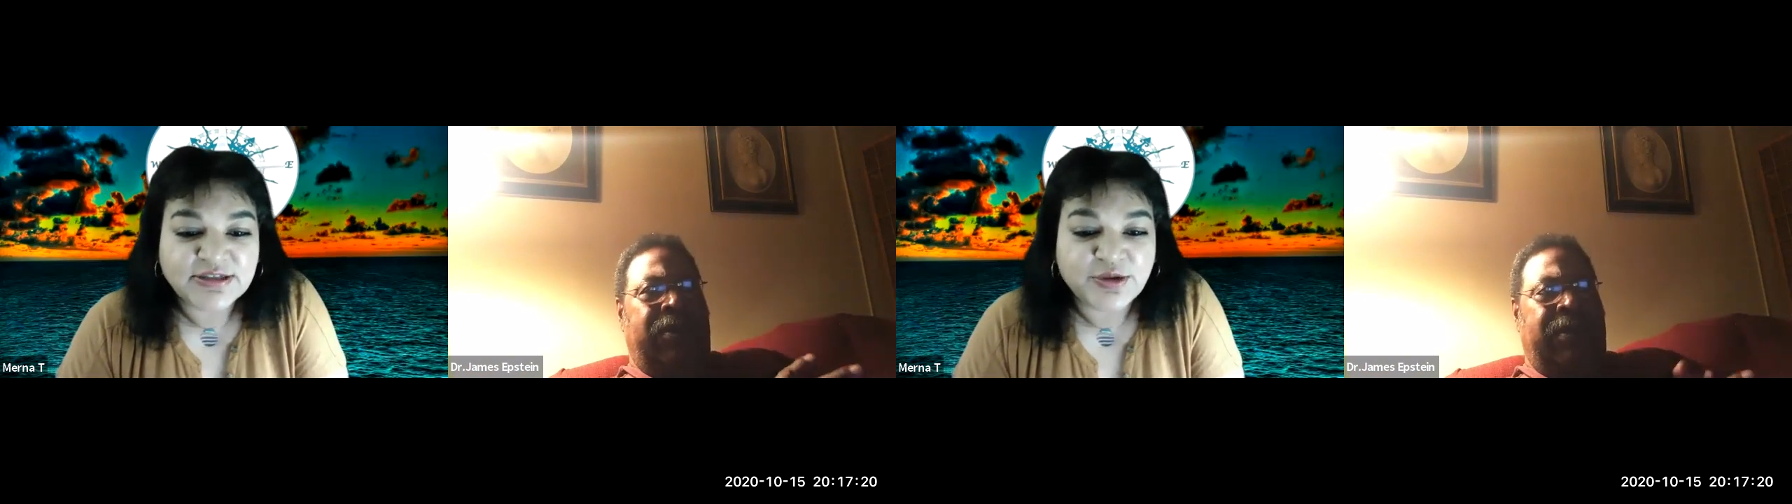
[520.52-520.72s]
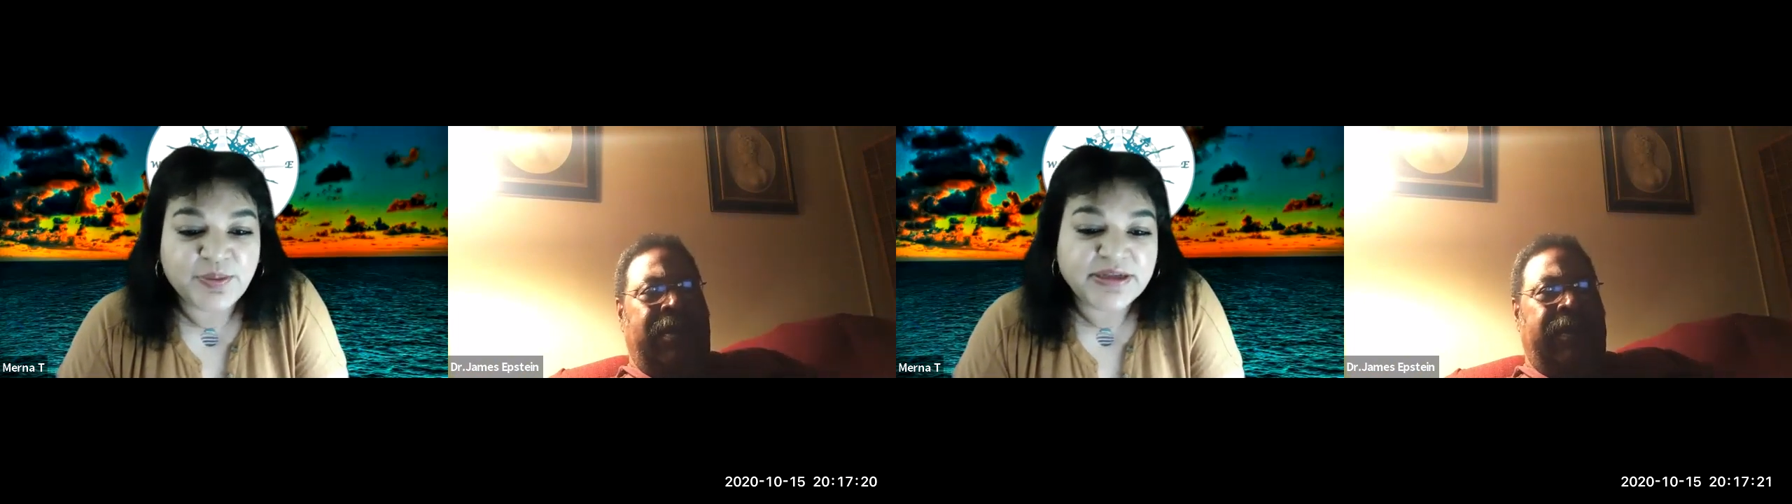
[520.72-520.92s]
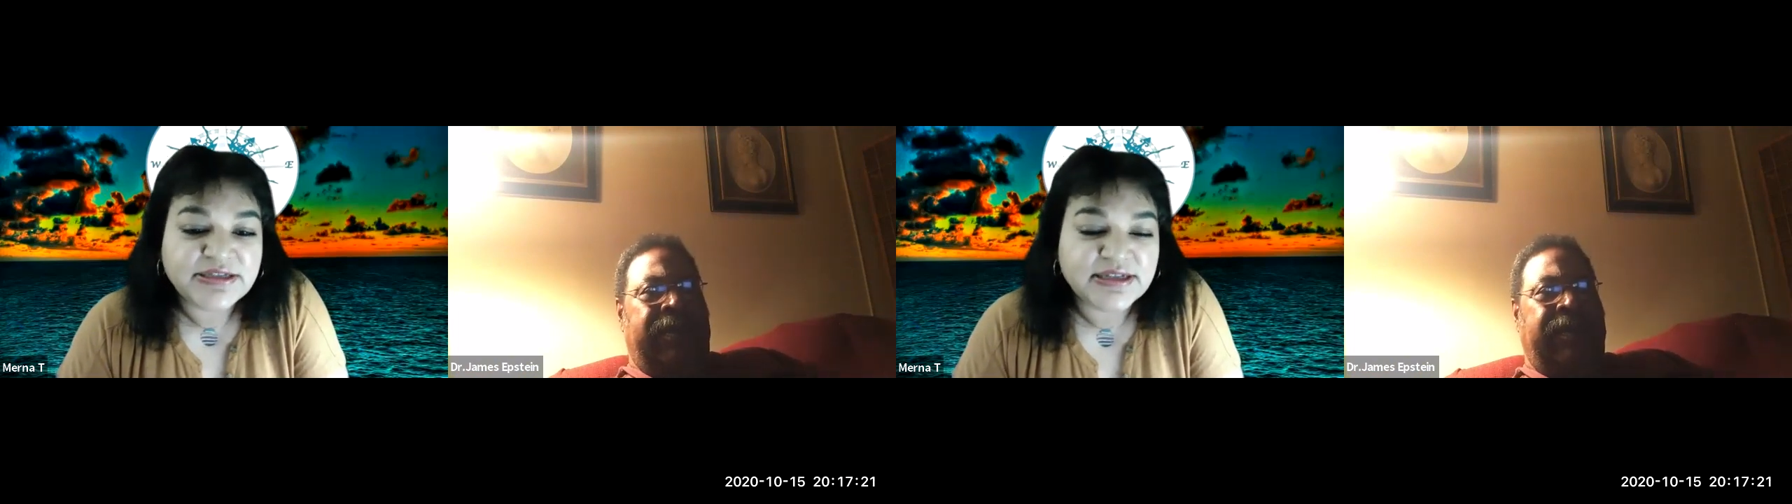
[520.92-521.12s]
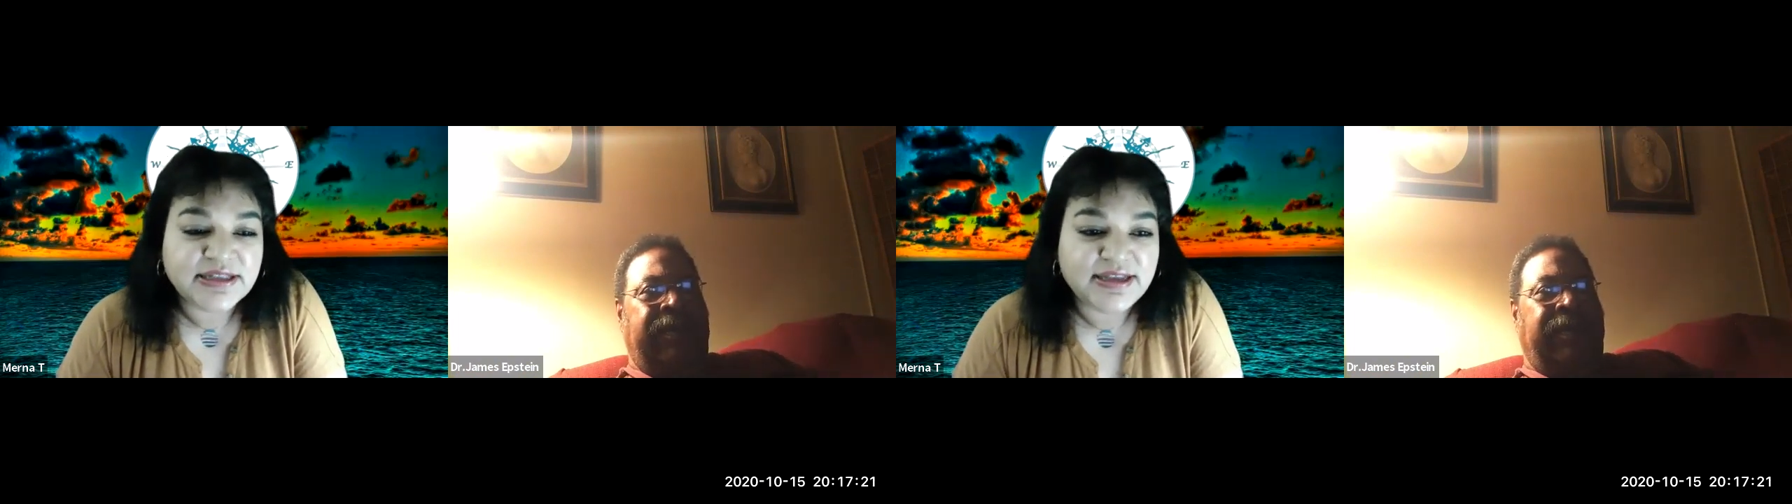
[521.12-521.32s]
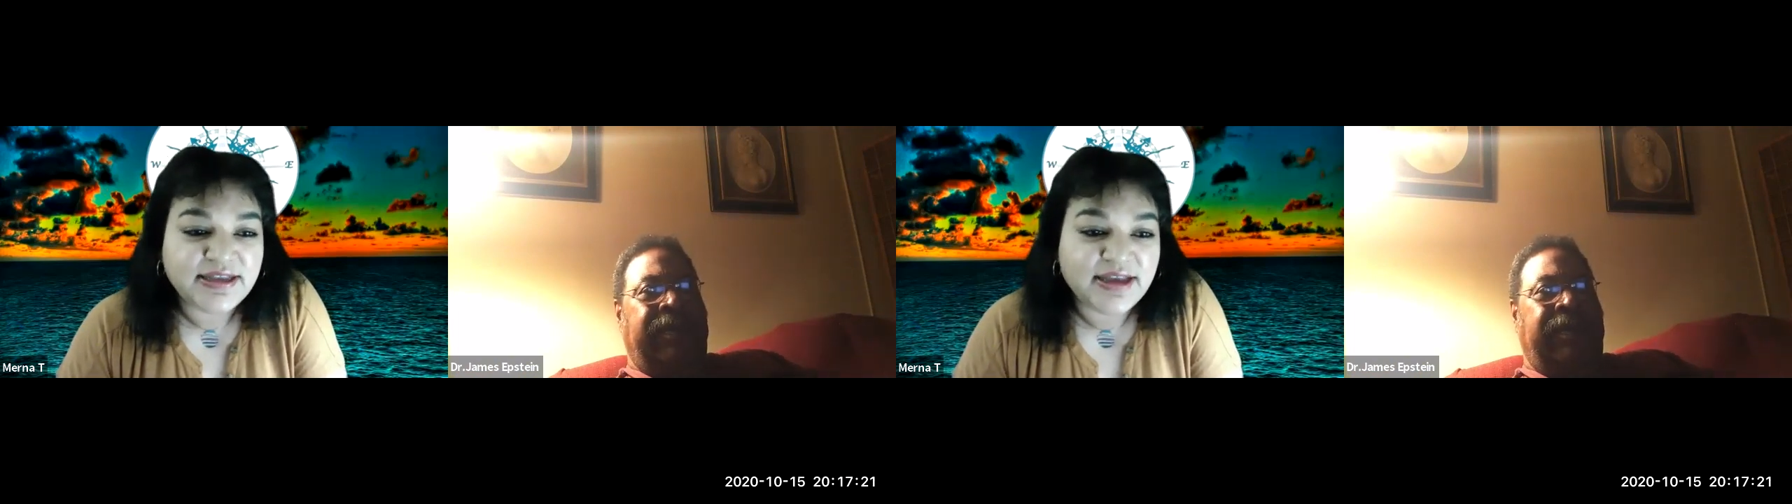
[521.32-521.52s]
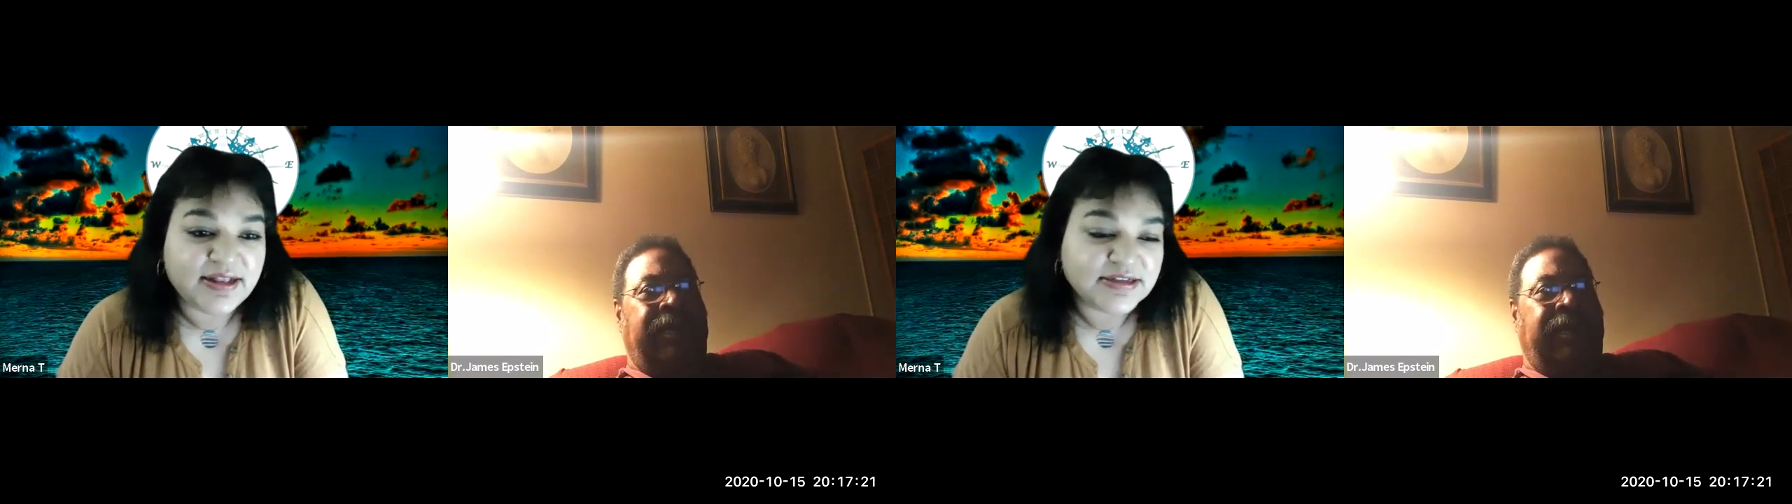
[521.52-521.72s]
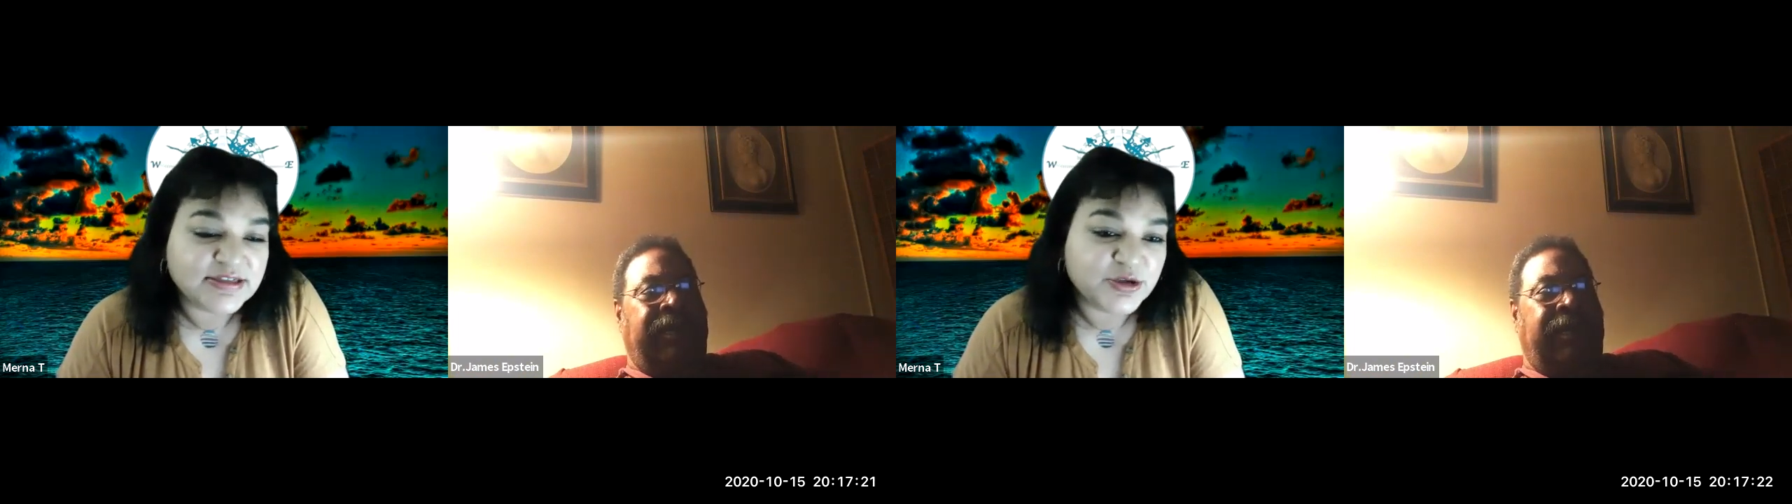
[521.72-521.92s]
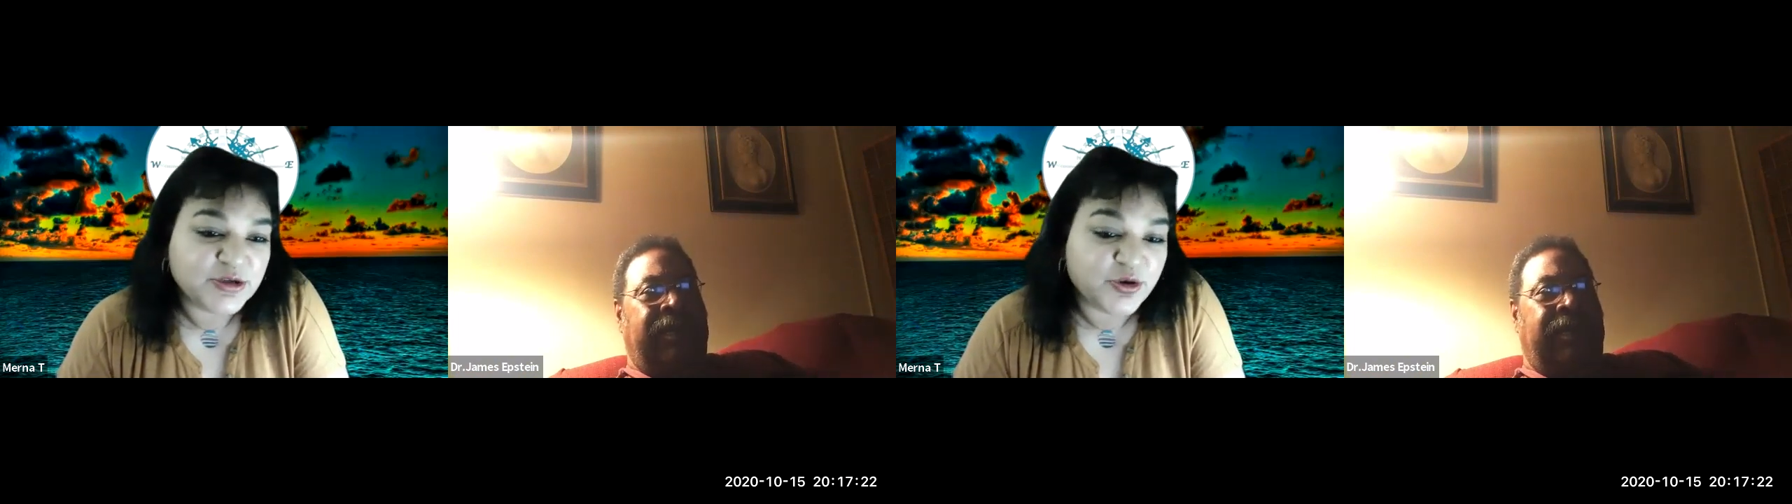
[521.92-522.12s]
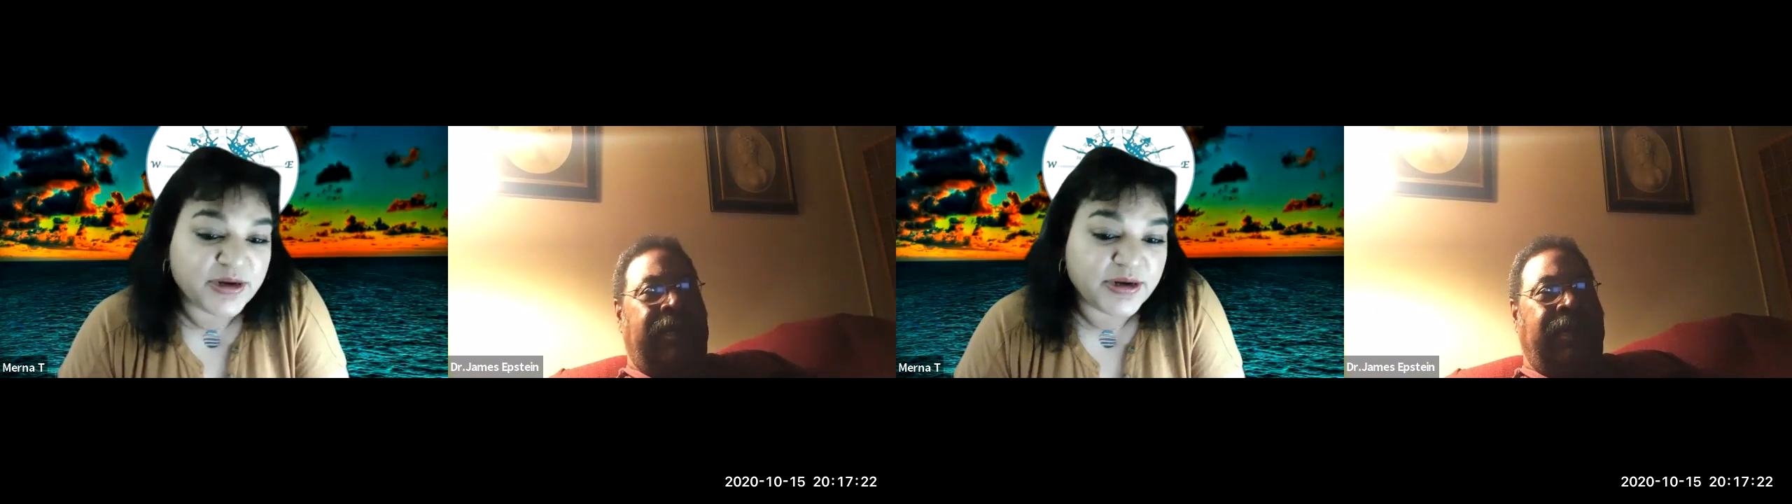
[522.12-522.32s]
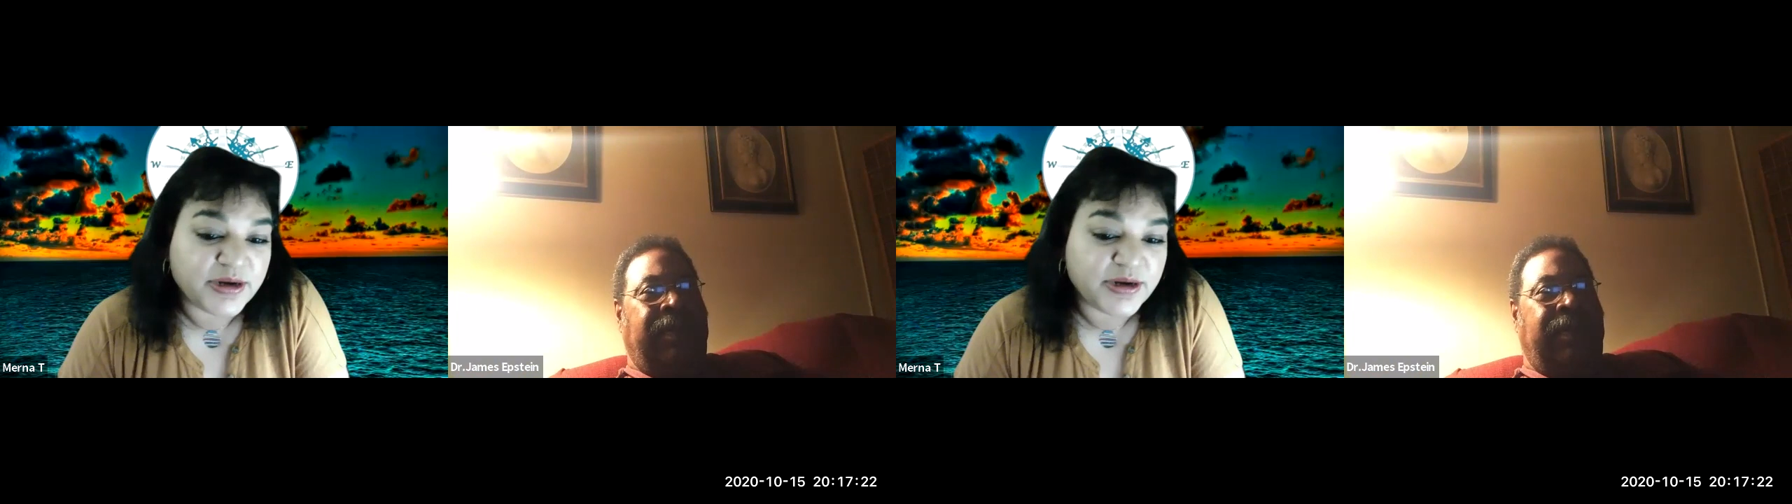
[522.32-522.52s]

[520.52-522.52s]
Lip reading: So basically, yeah, that's a good question.